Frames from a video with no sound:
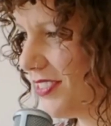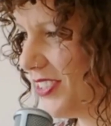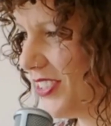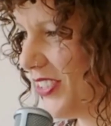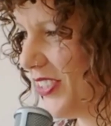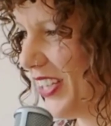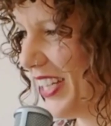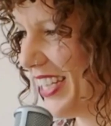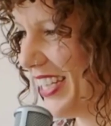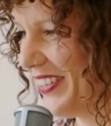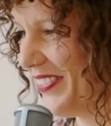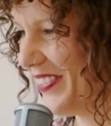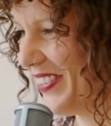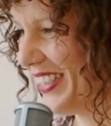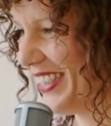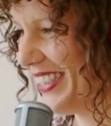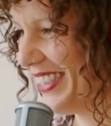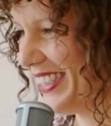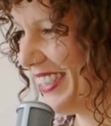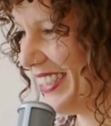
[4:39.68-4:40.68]

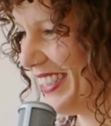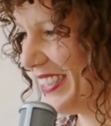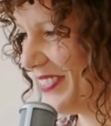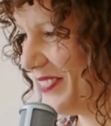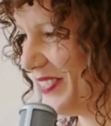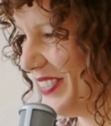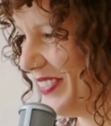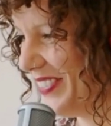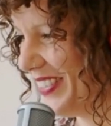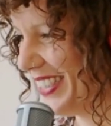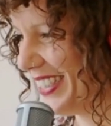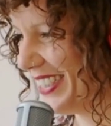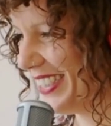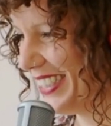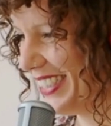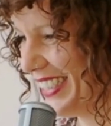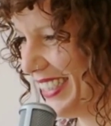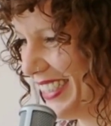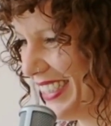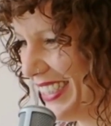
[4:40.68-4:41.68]
creator, maybe you
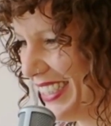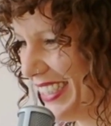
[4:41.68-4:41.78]
are